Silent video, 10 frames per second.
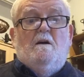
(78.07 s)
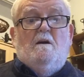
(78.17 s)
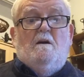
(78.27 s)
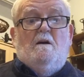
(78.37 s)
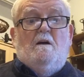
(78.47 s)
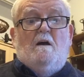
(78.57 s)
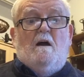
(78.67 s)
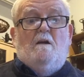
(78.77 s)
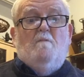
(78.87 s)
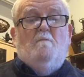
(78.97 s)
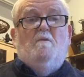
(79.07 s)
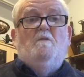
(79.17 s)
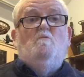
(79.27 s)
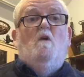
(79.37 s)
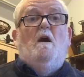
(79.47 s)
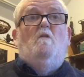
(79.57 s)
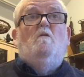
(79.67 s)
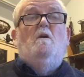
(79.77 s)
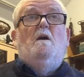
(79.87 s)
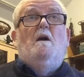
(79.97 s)
I remember it
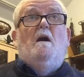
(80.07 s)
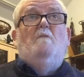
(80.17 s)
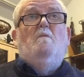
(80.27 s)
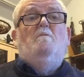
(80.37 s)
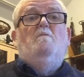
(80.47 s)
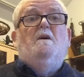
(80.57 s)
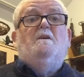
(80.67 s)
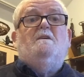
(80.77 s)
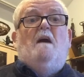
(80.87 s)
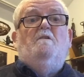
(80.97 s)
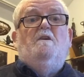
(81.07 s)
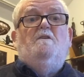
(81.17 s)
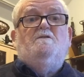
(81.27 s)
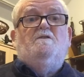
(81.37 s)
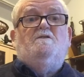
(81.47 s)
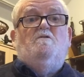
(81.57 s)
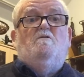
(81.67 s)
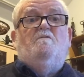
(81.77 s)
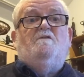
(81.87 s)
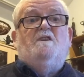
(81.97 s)
well. I remember being carried as a
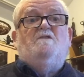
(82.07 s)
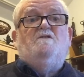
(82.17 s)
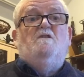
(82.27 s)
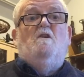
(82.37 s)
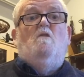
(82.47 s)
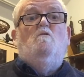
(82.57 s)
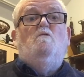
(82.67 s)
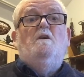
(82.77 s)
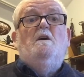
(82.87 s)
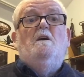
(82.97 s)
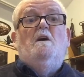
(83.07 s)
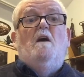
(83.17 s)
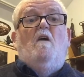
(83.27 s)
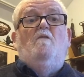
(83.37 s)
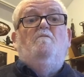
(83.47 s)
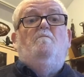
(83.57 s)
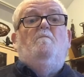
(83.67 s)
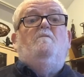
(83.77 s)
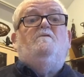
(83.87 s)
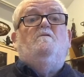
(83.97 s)
sort of 6-year-old
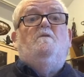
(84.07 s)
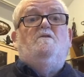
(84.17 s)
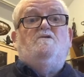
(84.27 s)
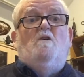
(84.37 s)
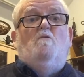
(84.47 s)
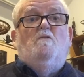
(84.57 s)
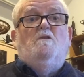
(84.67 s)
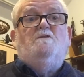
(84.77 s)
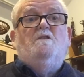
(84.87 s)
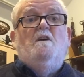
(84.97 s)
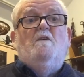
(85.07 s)
on somebody's shoulders.